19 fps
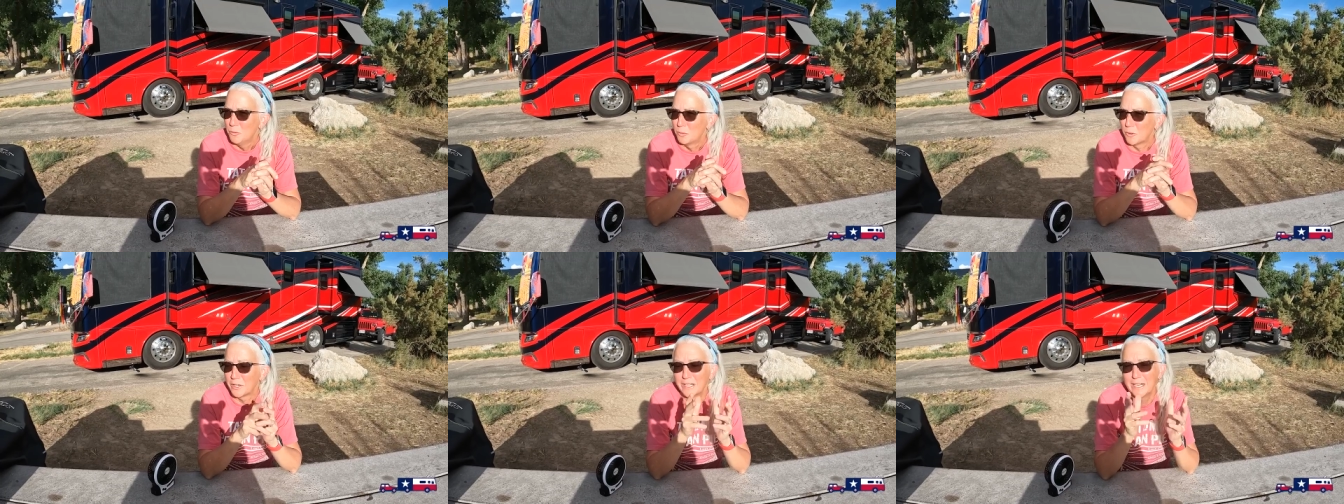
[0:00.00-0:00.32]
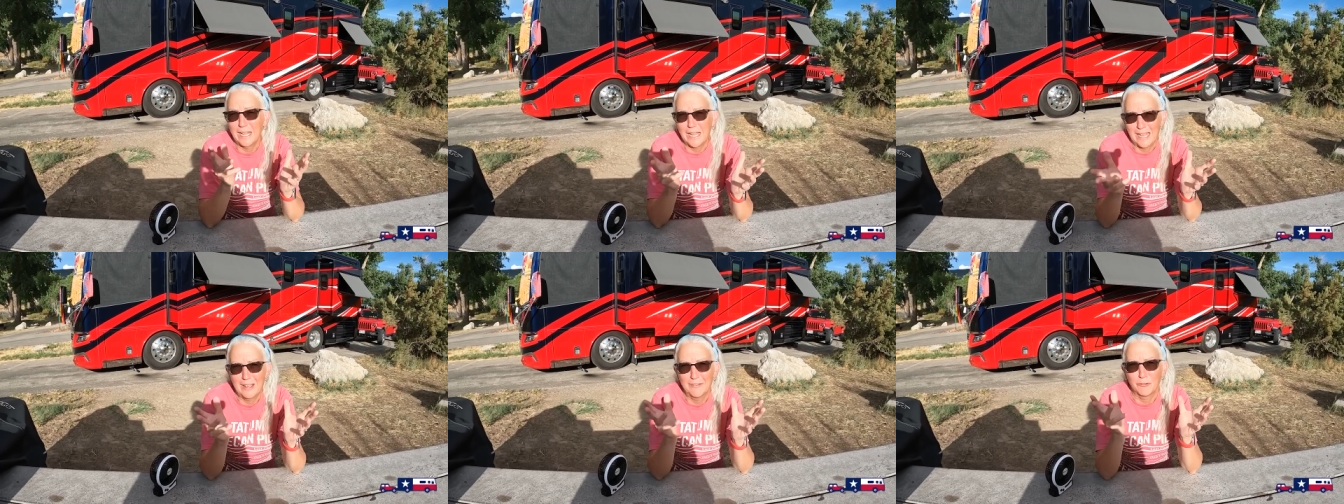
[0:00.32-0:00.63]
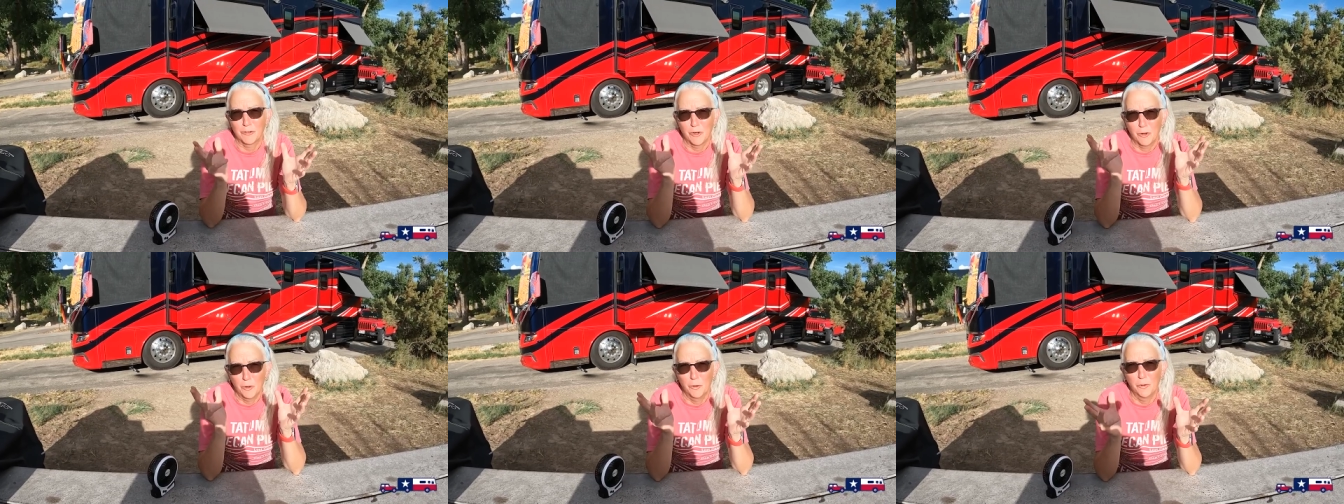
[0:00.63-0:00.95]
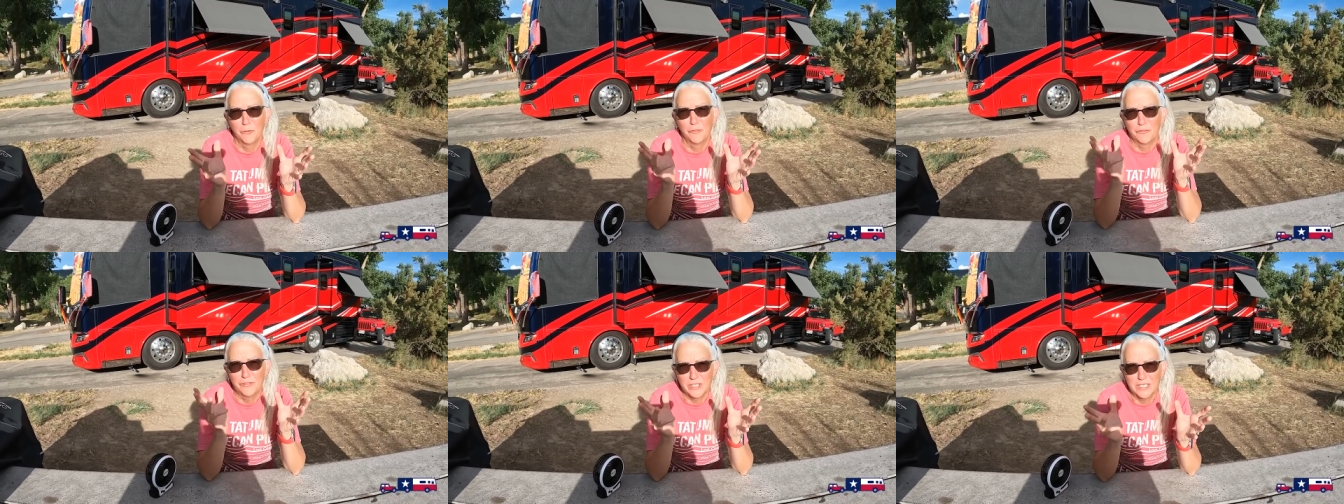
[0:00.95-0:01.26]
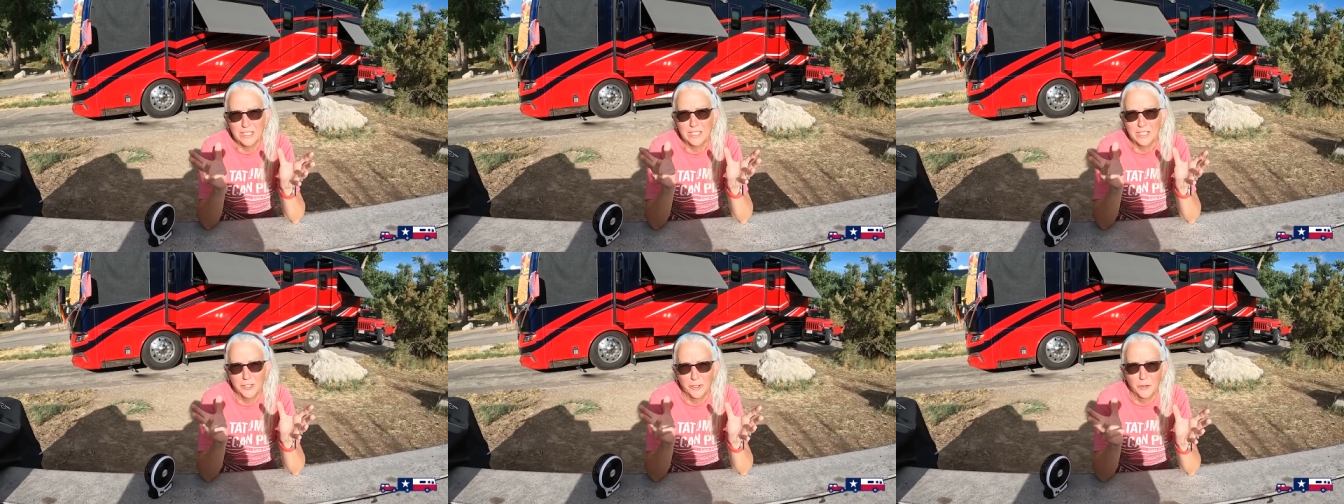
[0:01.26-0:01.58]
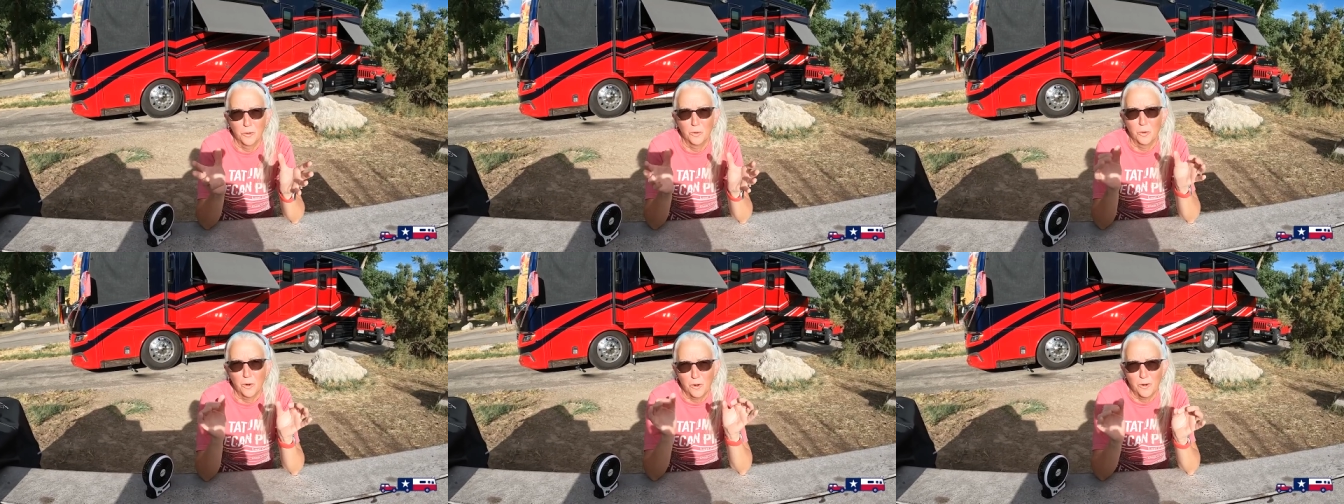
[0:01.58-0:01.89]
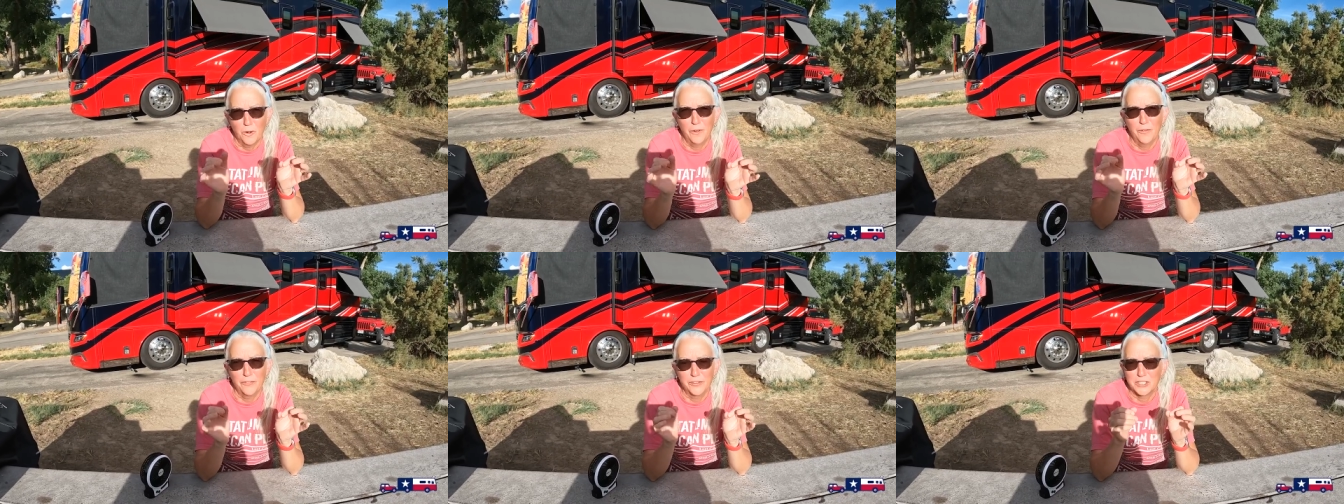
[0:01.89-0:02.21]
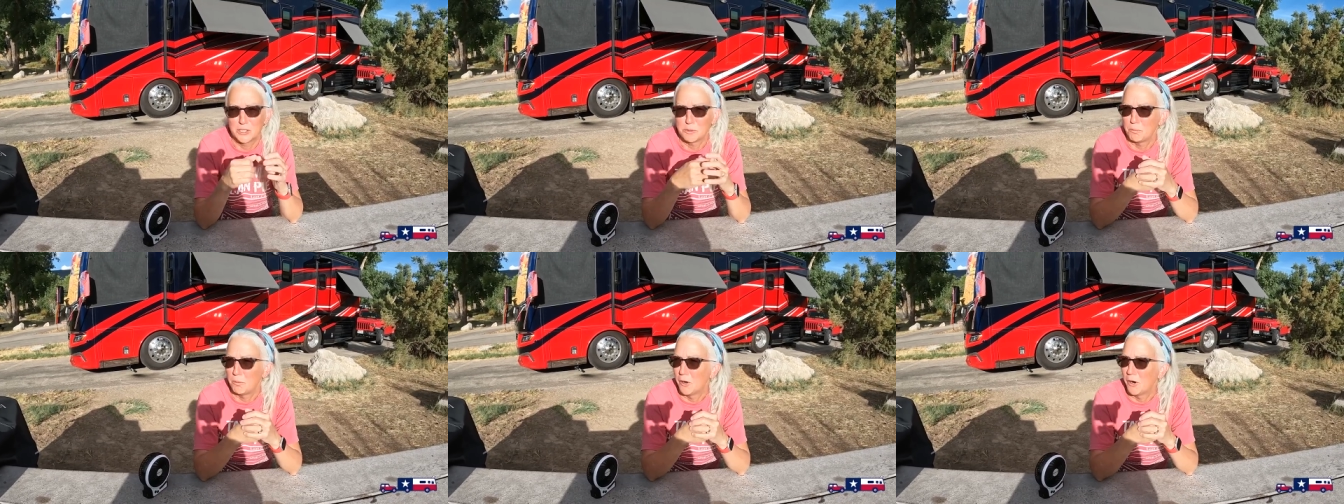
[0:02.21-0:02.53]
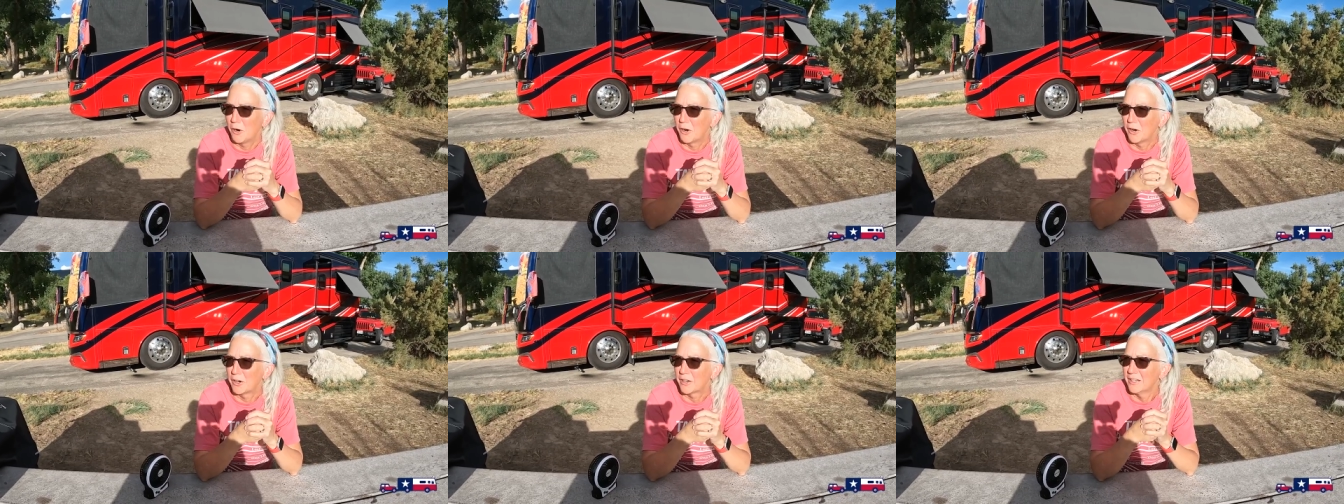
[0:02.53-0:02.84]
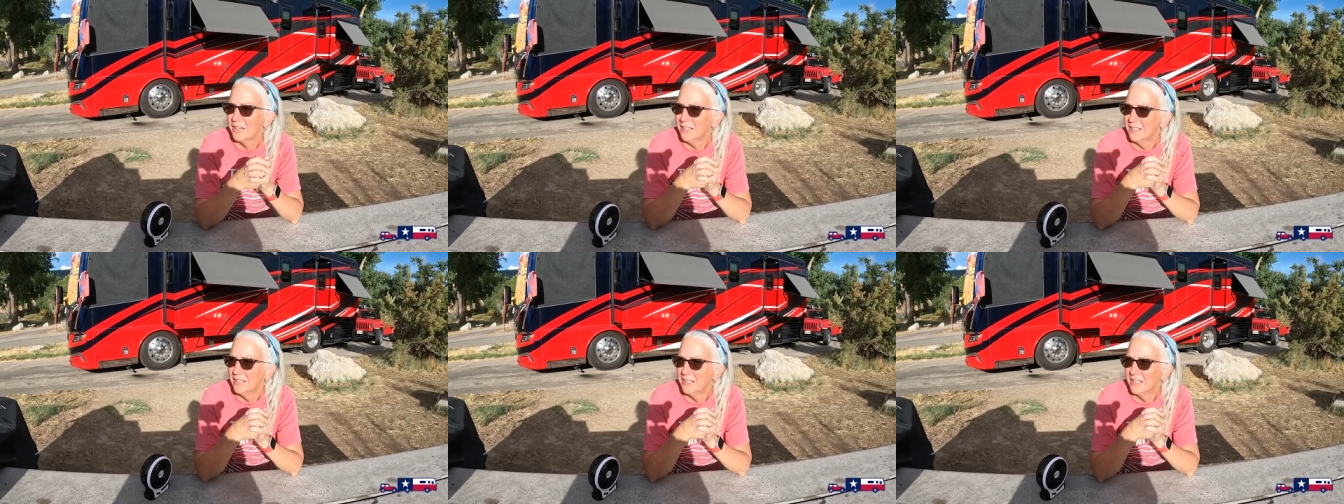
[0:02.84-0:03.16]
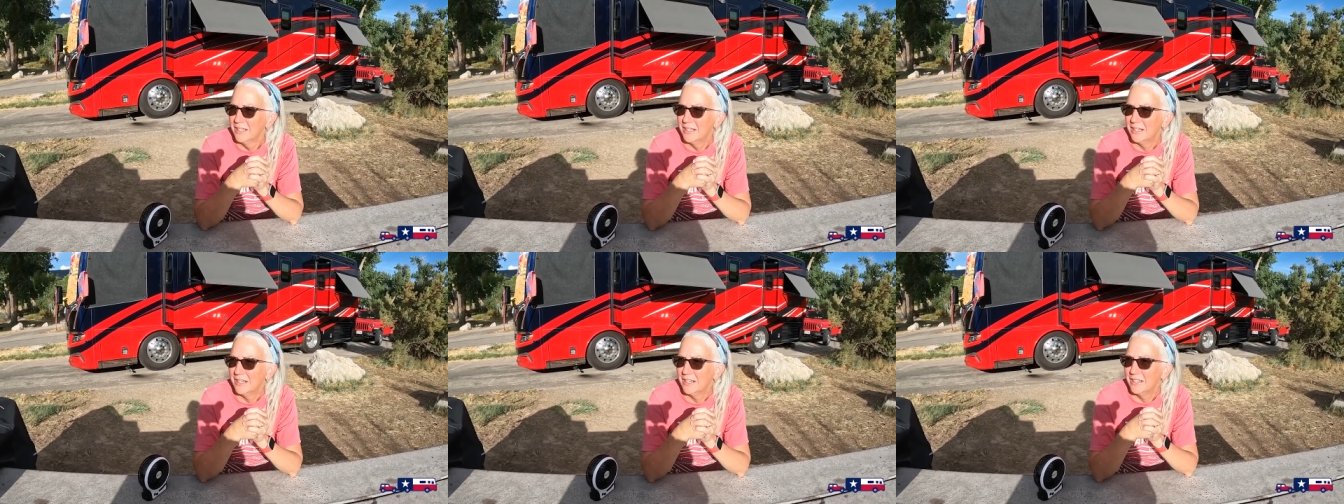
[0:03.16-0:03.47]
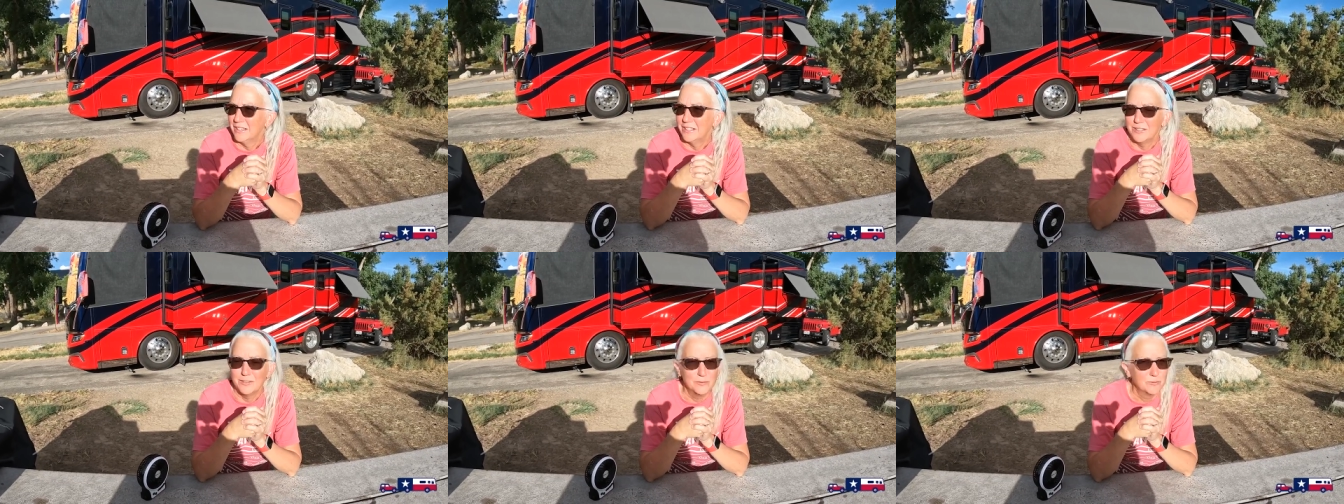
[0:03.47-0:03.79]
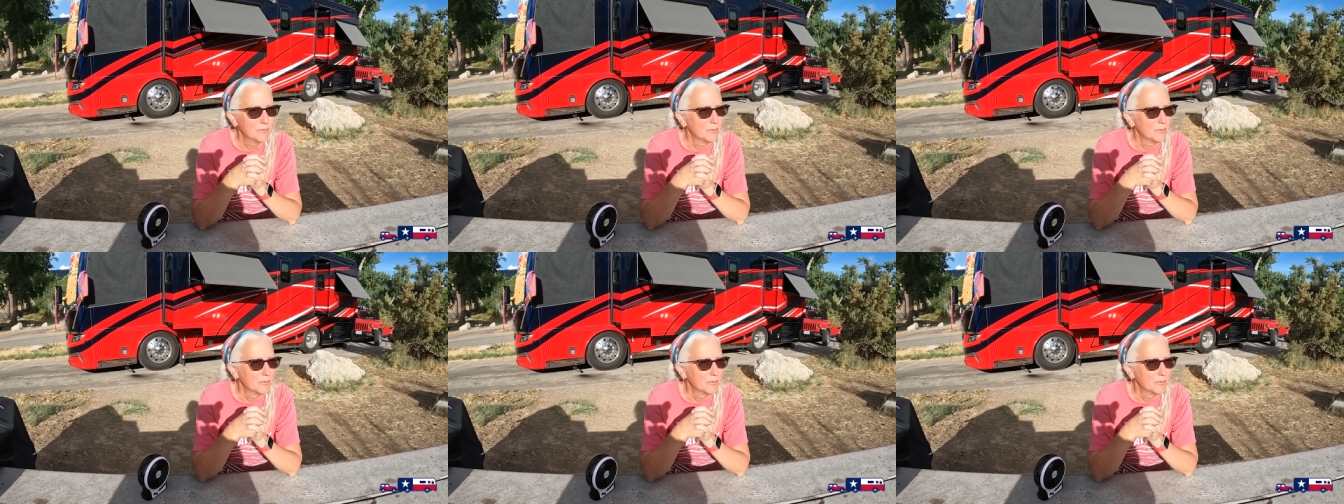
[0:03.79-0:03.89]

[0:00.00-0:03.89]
we're gonna have a whole video on this park uh,